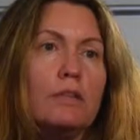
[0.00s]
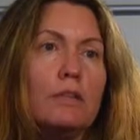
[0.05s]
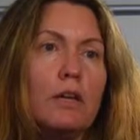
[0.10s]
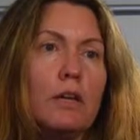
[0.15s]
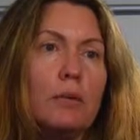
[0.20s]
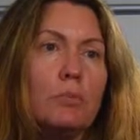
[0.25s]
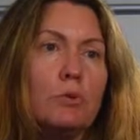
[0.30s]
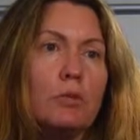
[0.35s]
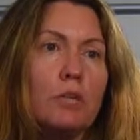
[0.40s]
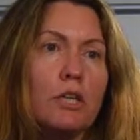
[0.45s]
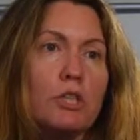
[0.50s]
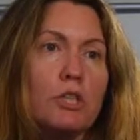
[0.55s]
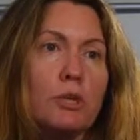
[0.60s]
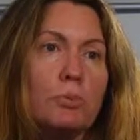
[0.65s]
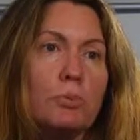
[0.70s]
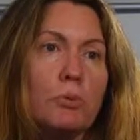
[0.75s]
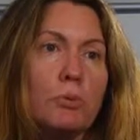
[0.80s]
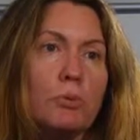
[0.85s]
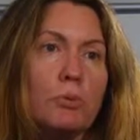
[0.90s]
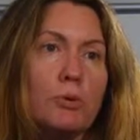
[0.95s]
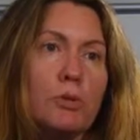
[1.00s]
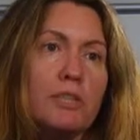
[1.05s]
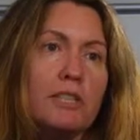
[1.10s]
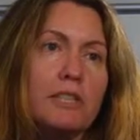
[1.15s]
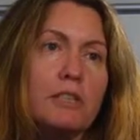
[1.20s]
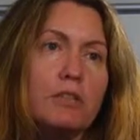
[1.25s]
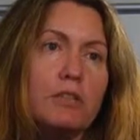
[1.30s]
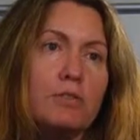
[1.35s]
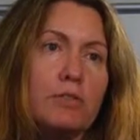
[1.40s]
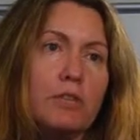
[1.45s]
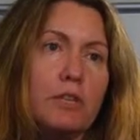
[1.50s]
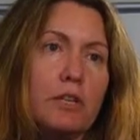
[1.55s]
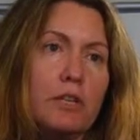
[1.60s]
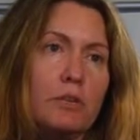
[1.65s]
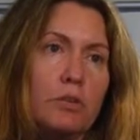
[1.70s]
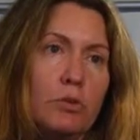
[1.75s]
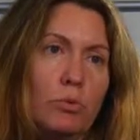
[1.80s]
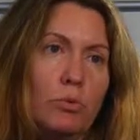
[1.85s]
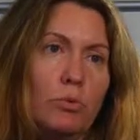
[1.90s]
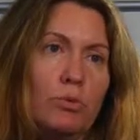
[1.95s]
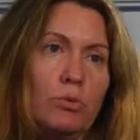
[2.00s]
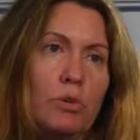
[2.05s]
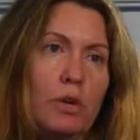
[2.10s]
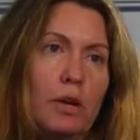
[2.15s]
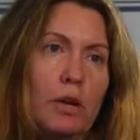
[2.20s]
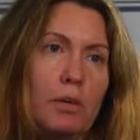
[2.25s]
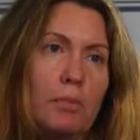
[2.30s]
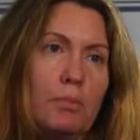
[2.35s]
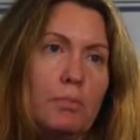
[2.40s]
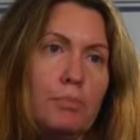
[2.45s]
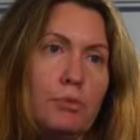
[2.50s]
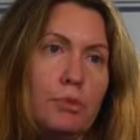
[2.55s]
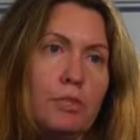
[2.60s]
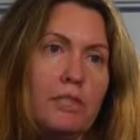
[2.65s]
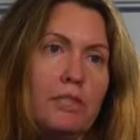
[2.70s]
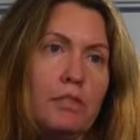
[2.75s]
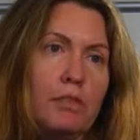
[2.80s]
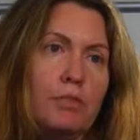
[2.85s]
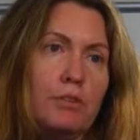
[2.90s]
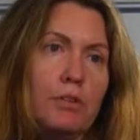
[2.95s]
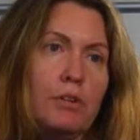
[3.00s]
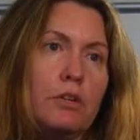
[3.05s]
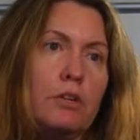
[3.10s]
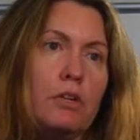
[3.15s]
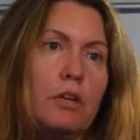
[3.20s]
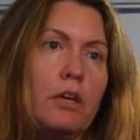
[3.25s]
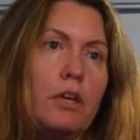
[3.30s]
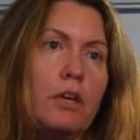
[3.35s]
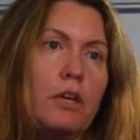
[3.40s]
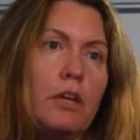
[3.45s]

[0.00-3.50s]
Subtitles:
the Production Pro print server and the Ultra print server.